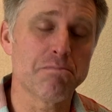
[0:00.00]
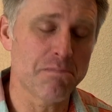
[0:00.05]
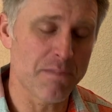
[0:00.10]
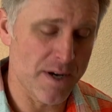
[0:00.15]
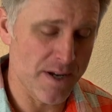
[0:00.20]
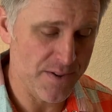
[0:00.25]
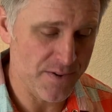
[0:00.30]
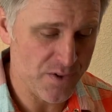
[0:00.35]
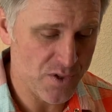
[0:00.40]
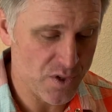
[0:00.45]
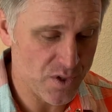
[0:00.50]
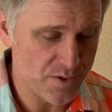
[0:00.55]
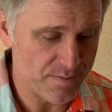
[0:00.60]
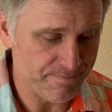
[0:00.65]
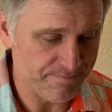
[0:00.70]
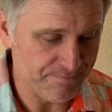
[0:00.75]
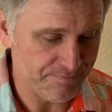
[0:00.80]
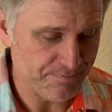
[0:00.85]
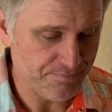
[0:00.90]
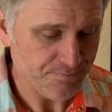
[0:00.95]
months,
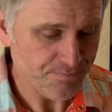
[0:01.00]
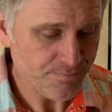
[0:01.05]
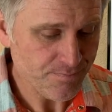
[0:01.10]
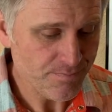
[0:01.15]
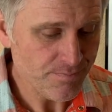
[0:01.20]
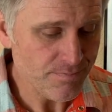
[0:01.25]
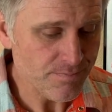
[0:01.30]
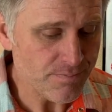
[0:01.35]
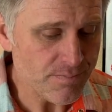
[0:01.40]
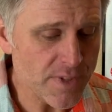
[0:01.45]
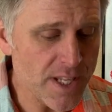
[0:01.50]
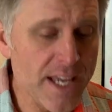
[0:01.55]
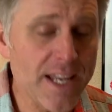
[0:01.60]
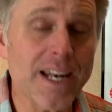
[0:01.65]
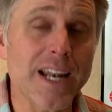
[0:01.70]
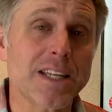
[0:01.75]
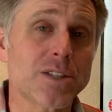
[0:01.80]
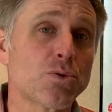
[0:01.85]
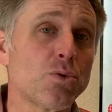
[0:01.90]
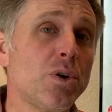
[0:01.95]
en
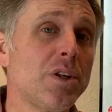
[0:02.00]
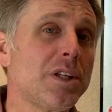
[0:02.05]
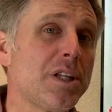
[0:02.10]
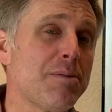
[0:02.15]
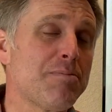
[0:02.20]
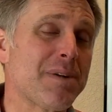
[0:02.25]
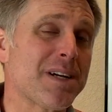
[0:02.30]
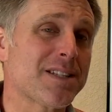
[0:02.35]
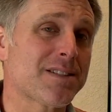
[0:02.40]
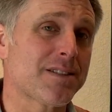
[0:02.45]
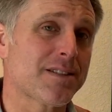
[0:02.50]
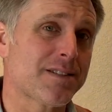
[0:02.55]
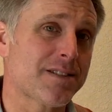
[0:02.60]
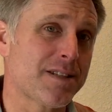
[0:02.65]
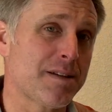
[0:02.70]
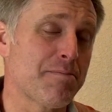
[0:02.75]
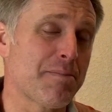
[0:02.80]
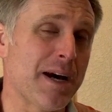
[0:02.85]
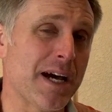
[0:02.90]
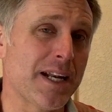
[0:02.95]
las últimas
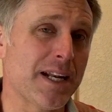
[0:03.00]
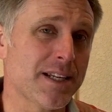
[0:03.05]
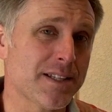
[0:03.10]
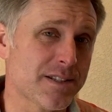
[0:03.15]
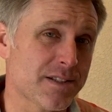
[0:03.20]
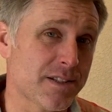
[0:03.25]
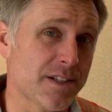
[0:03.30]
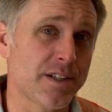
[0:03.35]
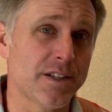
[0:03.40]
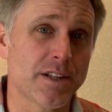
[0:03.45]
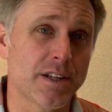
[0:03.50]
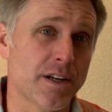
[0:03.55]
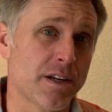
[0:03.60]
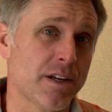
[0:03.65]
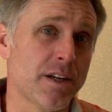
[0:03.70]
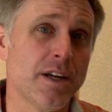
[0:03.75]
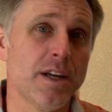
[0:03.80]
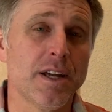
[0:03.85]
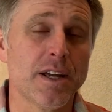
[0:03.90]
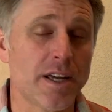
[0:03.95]
semanas,
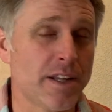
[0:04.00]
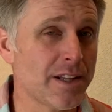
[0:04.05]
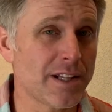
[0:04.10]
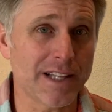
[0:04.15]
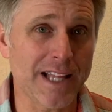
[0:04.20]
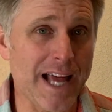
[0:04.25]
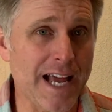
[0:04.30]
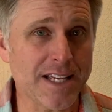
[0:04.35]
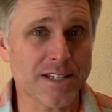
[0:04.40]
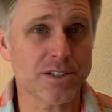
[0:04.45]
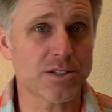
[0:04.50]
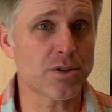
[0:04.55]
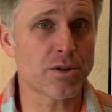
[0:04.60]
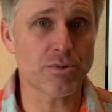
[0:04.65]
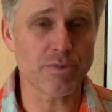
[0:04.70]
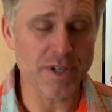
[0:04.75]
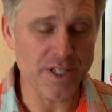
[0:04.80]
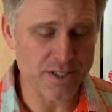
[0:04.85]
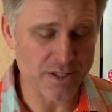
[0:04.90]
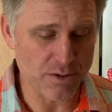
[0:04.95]
in the last or
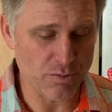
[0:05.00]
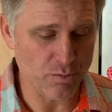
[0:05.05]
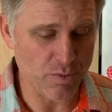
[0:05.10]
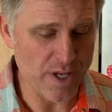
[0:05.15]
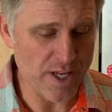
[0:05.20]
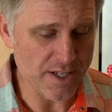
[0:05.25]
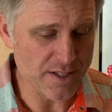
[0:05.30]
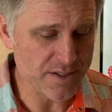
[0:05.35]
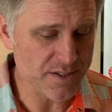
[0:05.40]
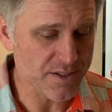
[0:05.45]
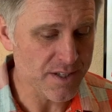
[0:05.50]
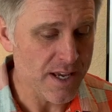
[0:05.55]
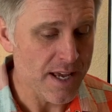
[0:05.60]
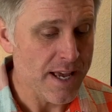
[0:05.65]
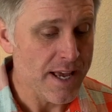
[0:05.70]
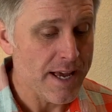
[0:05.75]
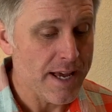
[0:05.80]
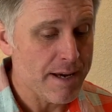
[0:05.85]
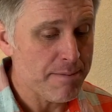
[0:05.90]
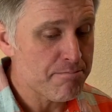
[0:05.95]
recent weeks,
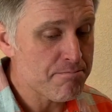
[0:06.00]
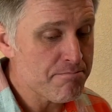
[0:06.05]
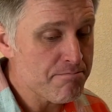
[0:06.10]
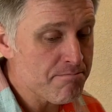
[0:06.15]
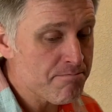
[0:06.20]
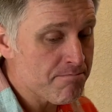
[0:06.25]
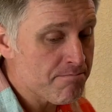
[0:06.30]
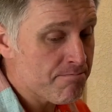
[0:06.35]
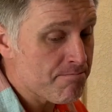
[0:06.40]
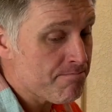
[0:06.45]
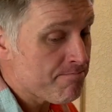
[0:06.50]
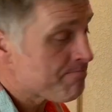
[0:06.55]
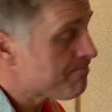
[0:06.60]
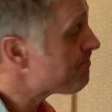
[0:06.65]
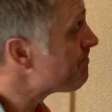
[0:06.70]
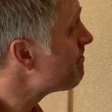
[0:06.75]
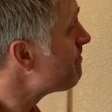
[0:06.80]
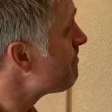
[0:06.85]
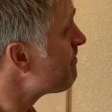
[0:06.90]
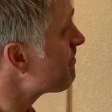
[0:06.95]

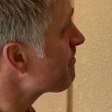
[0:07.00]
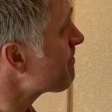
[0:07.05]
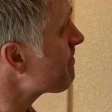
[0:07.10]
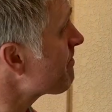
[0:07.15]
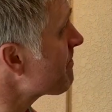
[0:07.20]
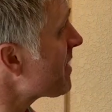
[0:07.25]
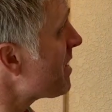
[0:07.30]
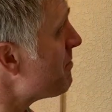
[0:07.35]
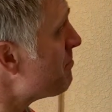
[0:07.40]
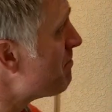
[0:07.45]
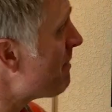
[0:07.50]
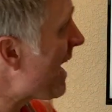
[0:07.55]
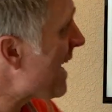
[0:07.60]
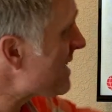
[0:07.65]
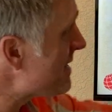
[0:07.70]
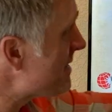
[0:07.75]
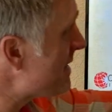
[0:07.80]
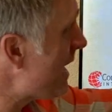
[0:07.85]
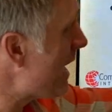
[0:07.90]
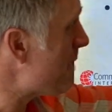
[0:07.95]

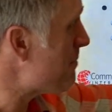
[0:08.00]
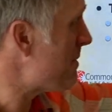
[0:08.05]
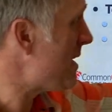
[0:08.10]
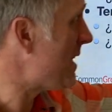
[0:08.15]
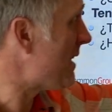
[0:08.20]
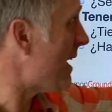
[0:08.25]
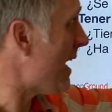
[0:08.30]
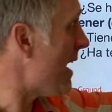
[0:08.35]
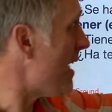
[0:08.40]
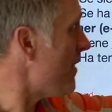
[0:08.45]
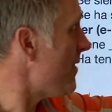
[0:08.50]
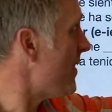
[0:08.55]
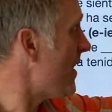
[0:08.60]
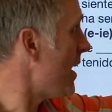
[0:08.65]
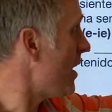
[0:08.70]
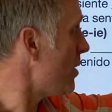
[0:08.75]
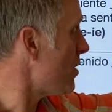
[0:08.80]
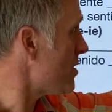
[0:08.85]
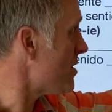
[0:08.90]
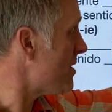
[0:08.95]
más de la mitad de
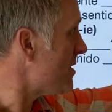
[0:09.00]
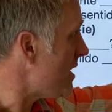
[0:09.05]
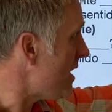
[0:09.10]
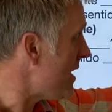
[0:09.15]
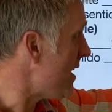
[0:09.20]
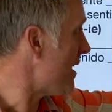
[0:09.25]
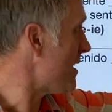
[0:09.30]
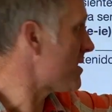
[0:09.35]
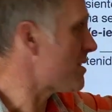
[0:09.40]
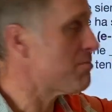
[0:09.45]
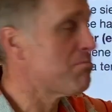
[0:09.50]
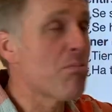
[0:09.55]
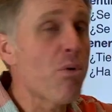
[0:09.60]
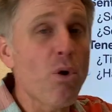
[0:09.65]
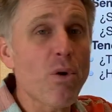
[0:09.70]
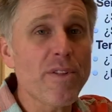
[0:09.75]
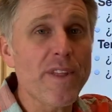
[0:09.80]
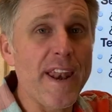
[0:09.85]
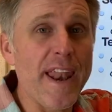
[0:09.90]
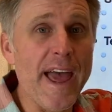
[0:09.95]
los días,
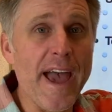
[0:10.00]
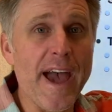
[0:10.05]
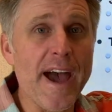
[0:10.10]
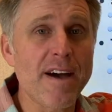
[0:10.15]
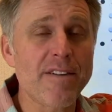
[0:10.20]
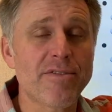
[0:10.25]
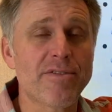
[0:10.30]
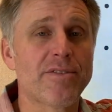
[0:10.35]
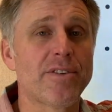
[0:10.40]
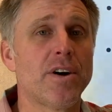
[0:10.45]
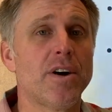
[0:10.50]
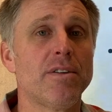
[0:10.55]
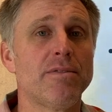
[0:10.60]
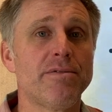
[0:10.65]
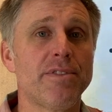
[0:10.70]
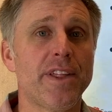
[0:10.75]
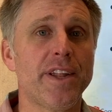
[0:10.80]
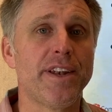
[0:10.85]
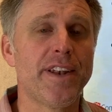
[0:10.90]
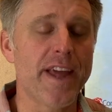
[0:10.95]
more than half of
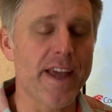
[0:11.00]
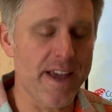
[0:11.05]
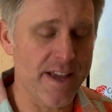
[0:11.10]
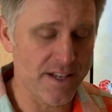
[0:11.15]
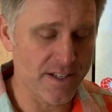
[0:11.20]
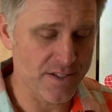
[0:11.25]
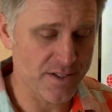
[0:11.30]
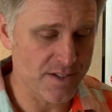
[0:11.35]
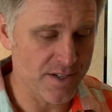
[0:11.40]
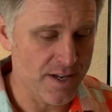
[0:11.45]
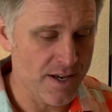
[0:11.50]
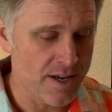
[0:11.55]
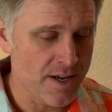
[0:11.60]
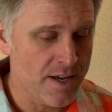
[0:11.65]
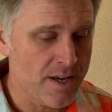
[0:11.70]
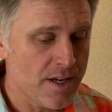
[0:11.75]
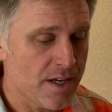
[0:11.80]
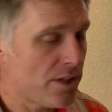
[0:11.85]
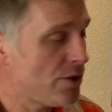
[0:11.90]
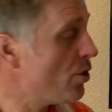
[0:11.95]
the days,
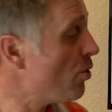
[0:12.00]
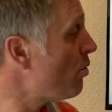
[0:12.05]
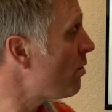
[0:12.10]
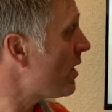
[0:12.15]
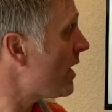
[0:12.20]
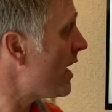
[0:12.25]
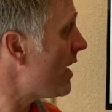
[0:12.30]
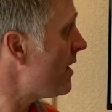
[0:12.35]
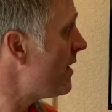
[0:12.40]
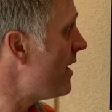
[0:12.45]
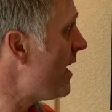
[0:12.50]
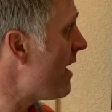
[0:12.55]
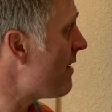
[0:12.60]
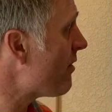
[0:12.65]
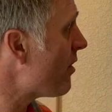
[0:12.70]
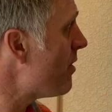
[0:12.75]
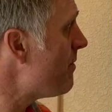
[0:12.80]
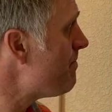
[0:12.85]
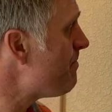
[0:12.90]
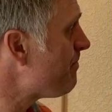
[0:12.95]
nunca,
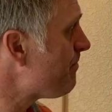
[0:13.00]
never,